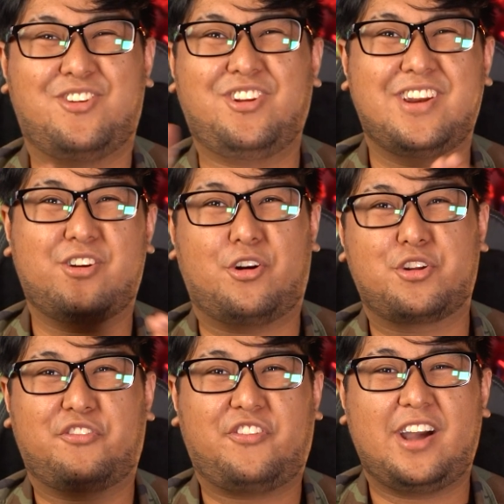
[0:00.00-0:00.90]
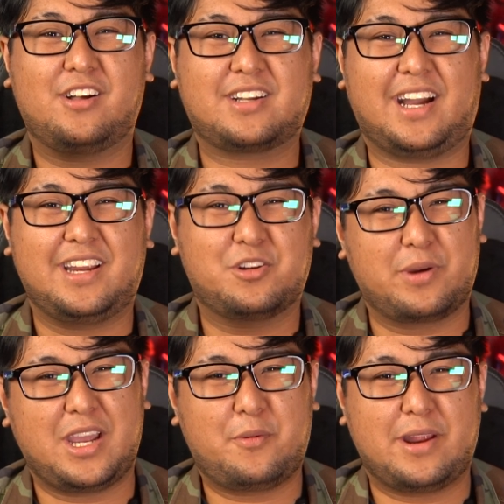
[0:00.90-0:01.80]
not in an audiophile kind
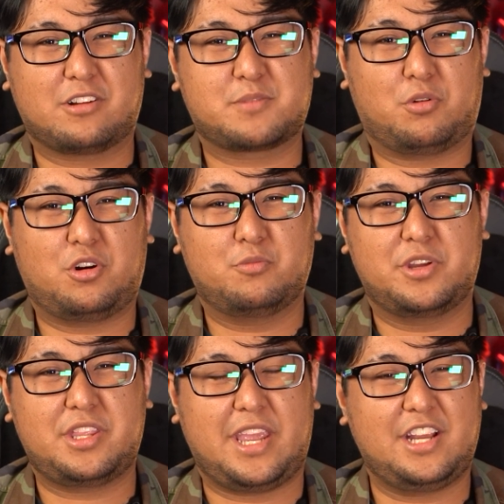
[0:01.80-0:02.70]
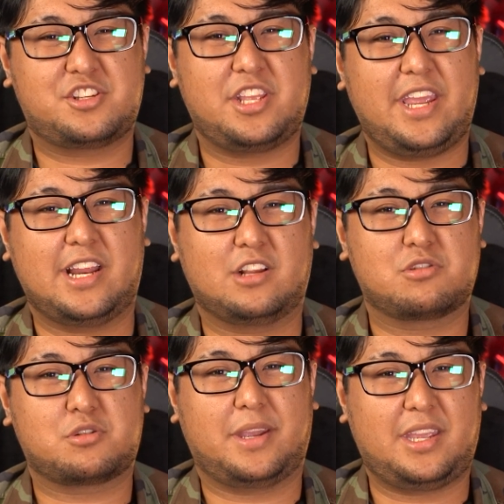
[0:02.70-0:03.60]
of way where I was born with HD
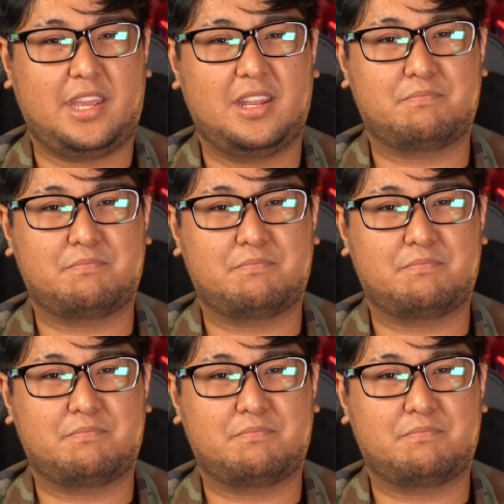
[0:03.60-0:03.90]
800s on my head,